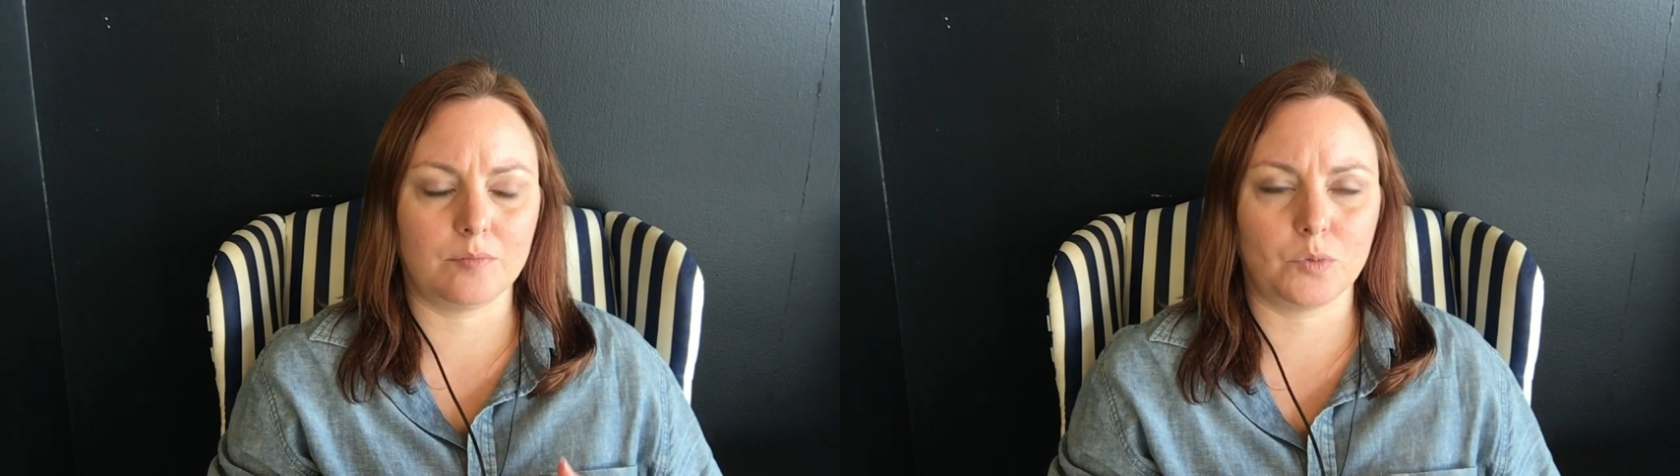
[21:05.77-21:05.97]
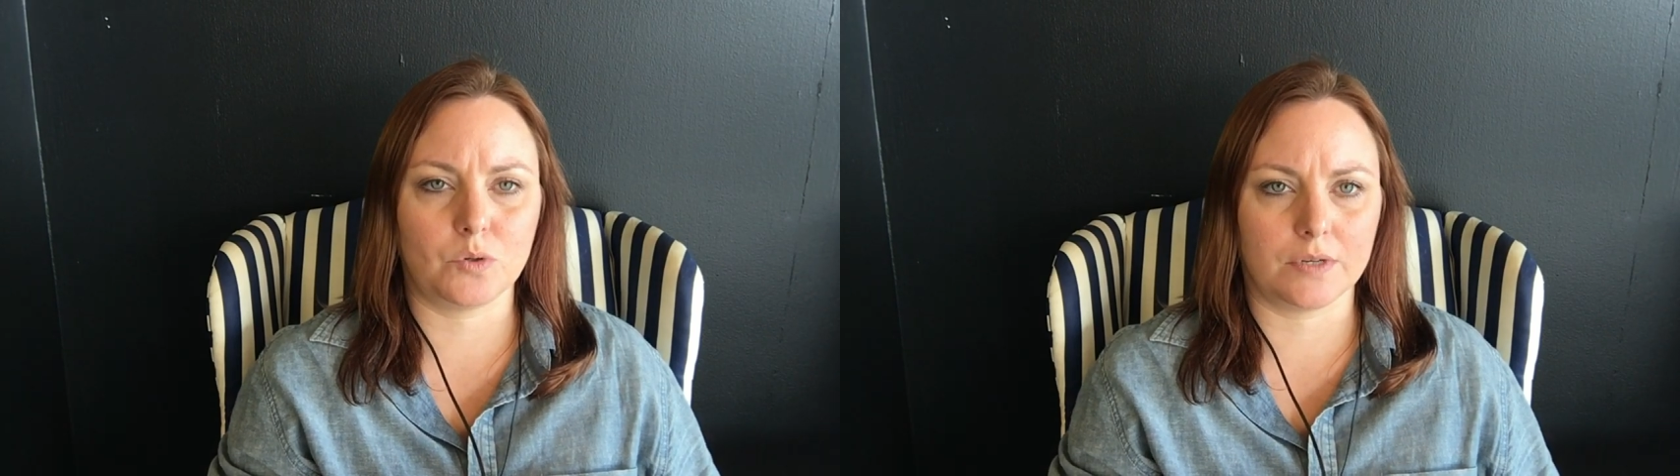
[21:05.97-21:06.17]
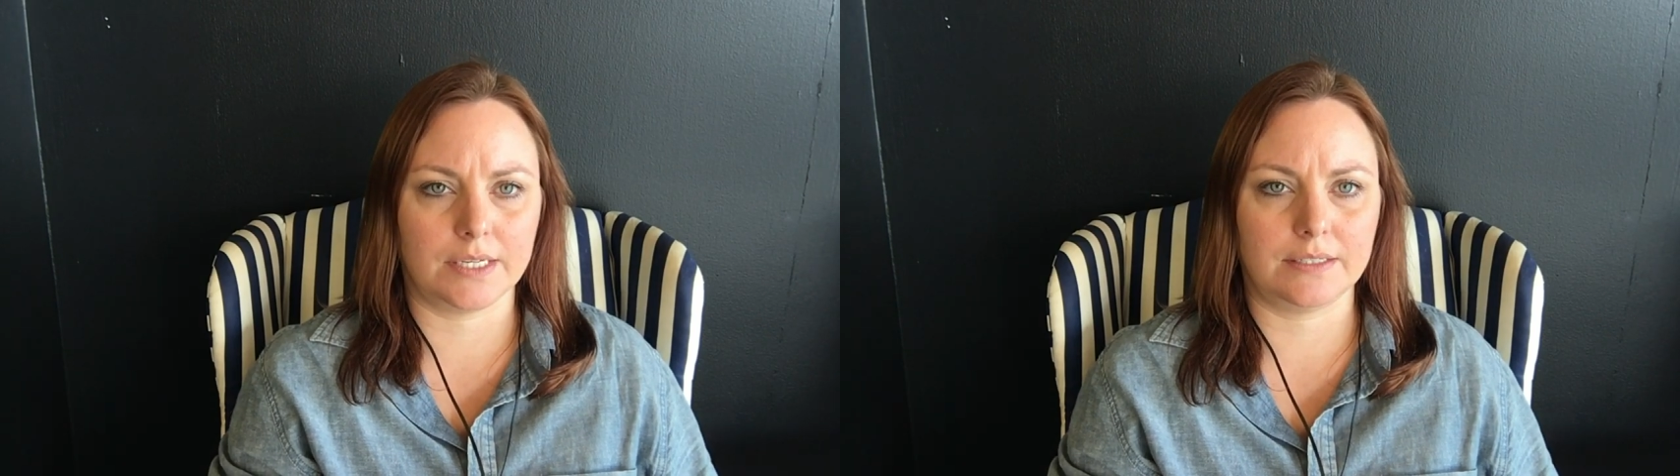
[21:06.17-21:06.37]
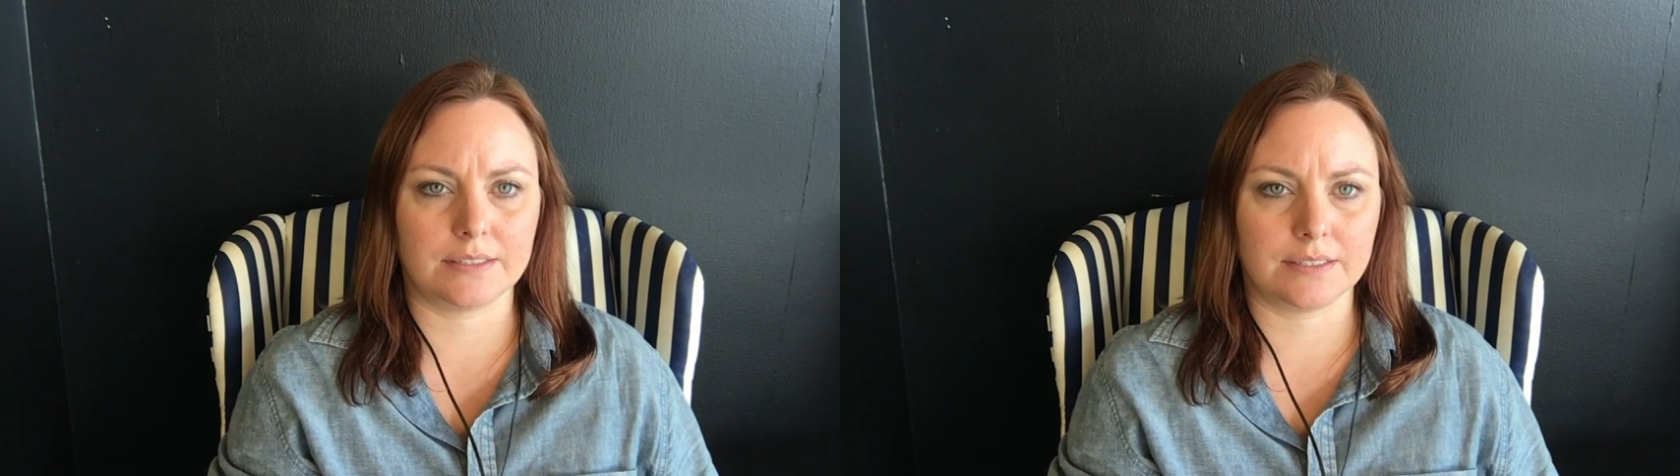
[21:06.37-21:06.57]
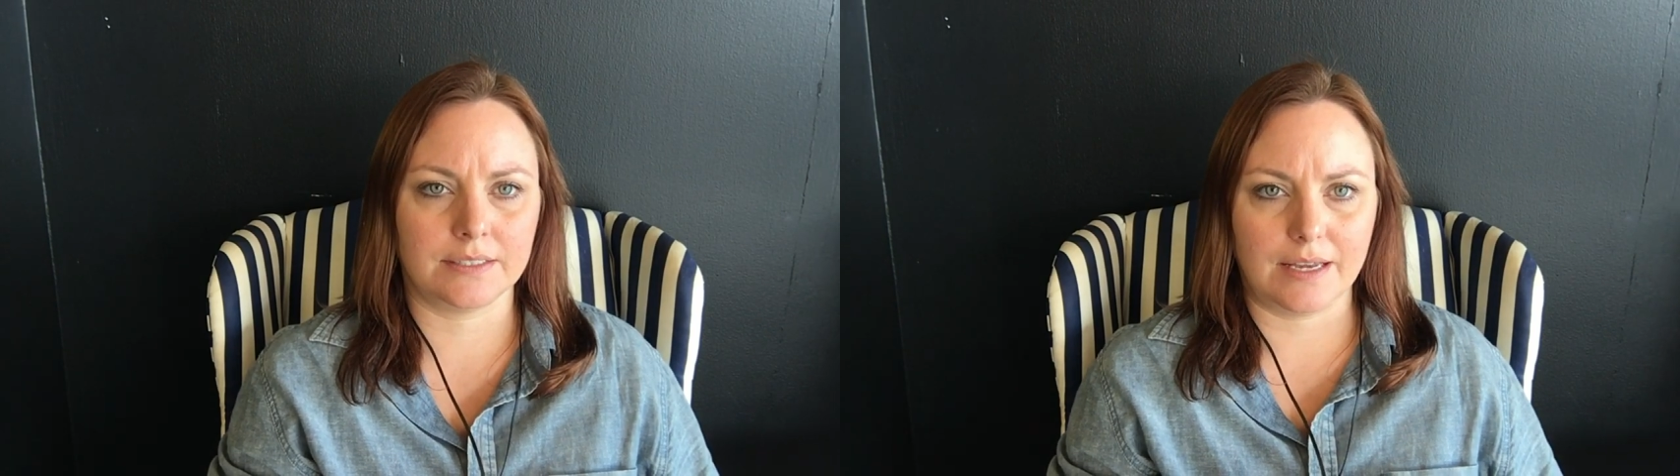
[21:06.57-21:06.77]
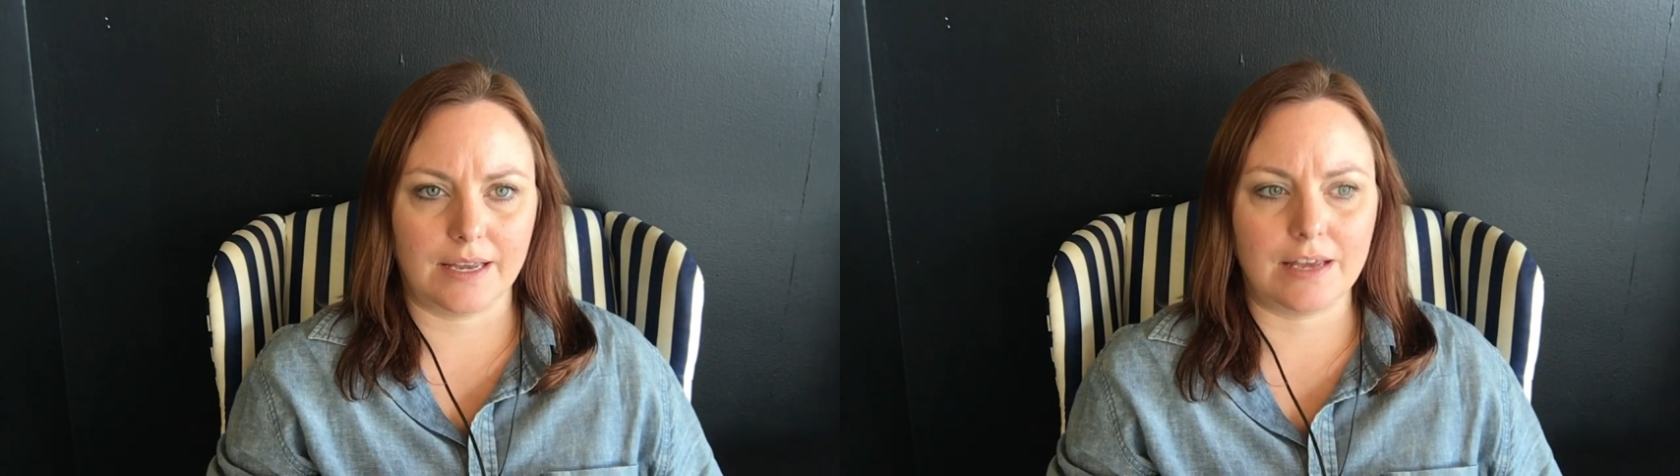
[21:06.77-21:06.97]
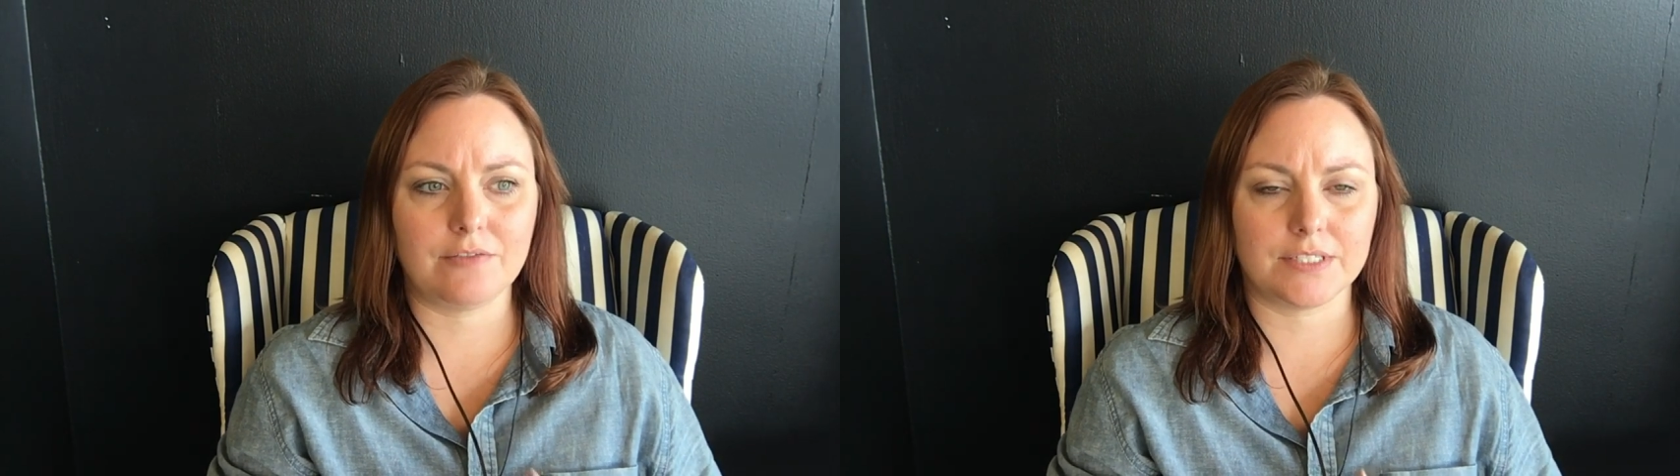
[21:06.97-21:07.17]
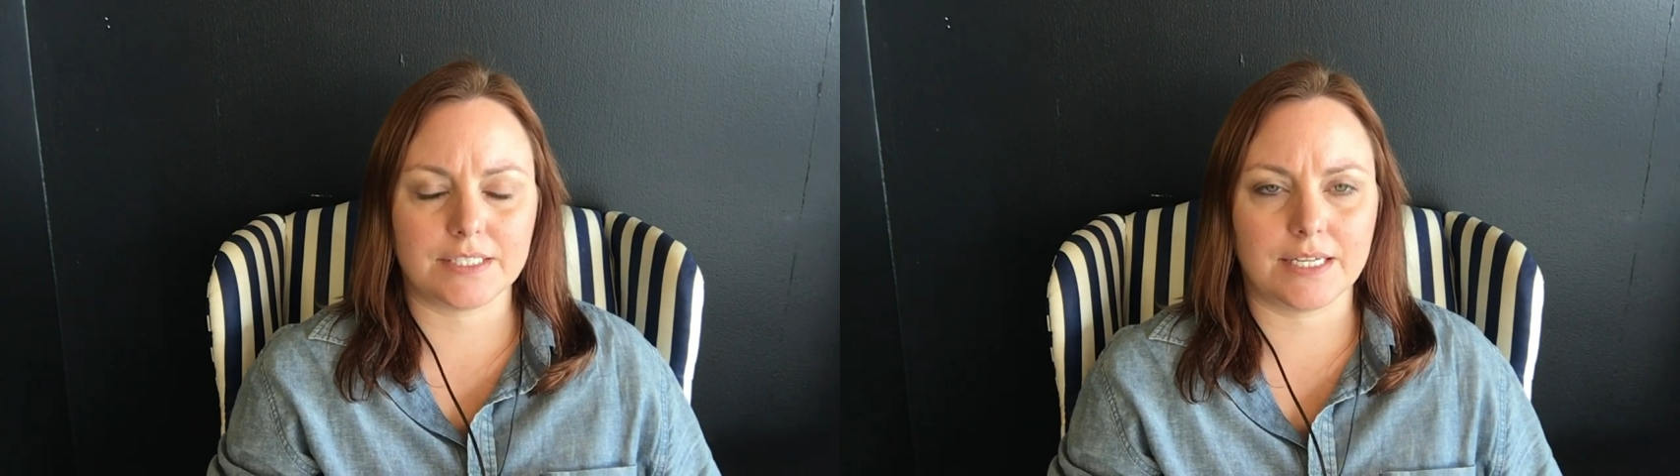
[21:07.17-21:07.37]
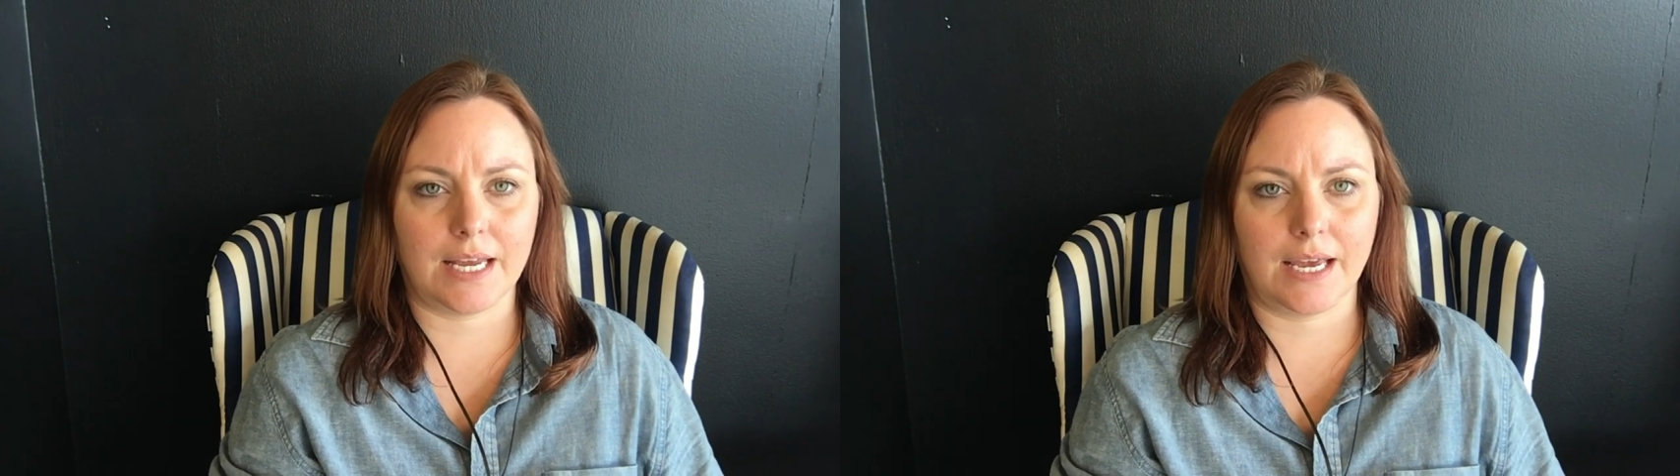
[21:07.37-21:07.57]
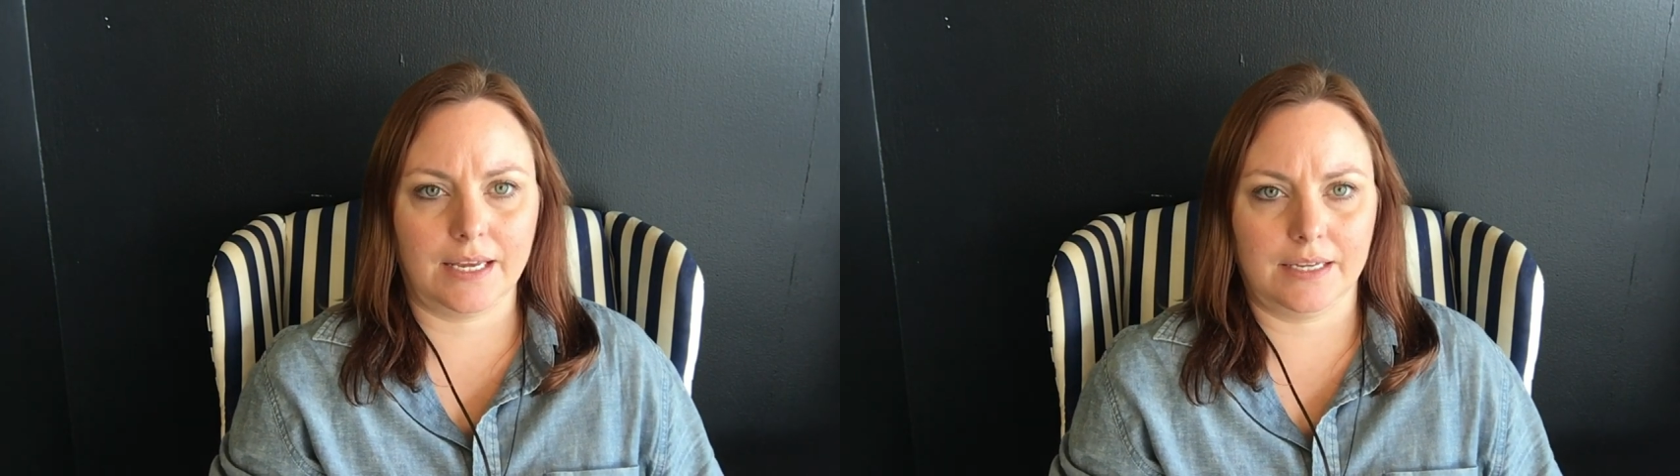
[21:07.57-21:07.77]
important even
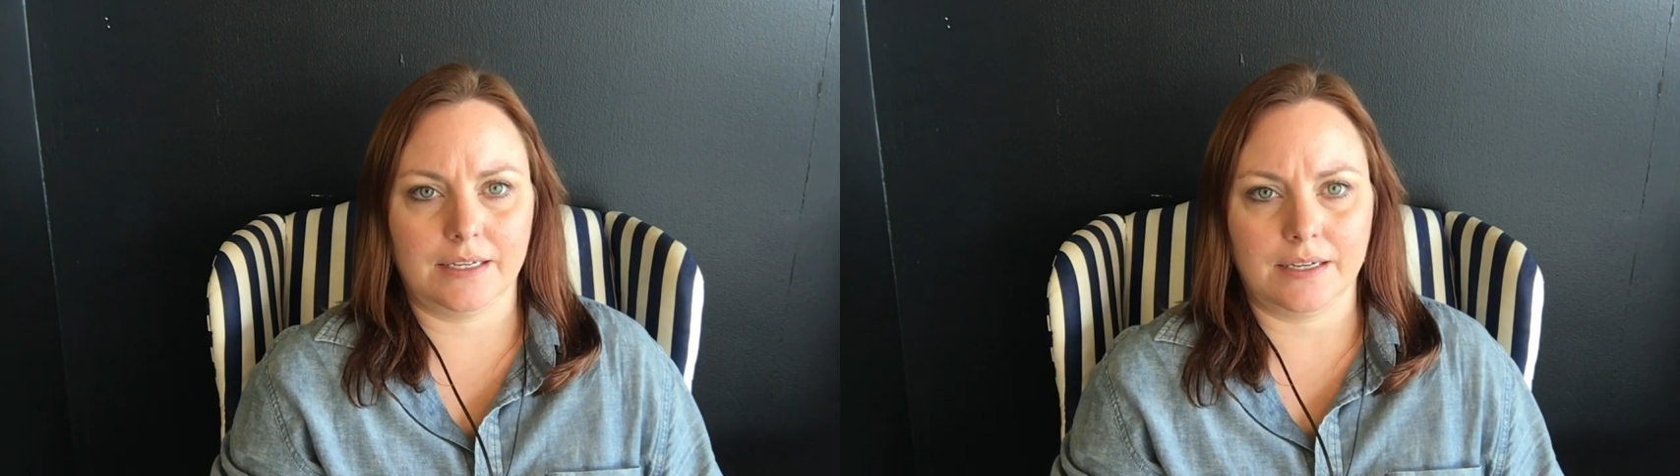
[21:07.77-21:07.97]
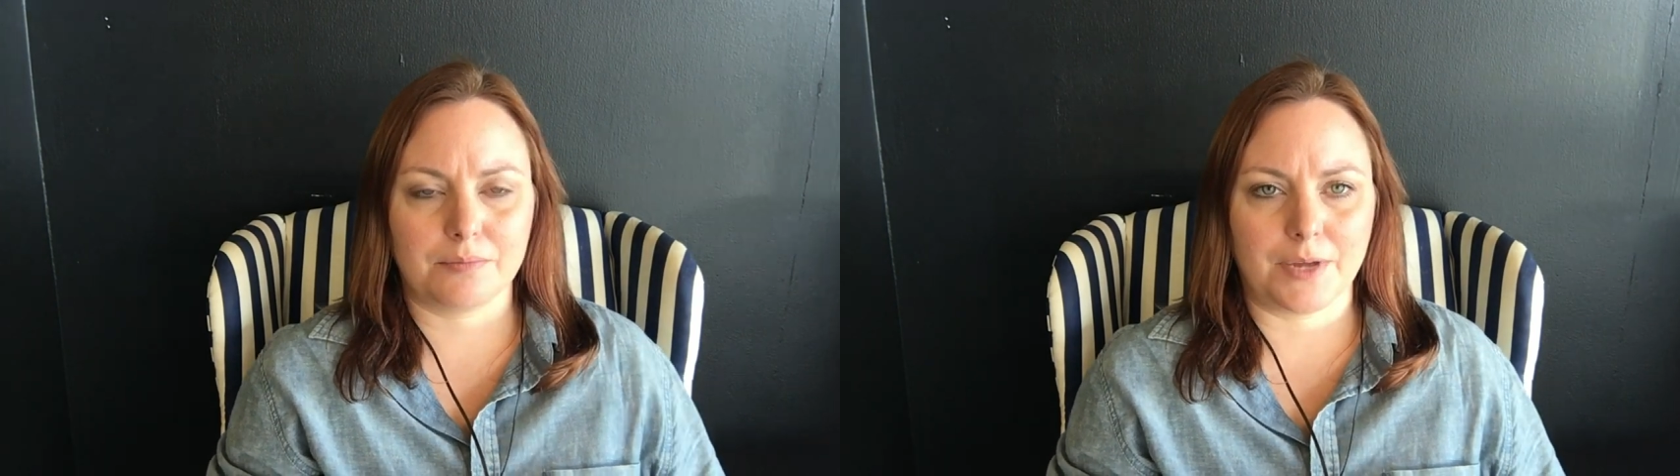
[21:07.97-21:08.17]
today.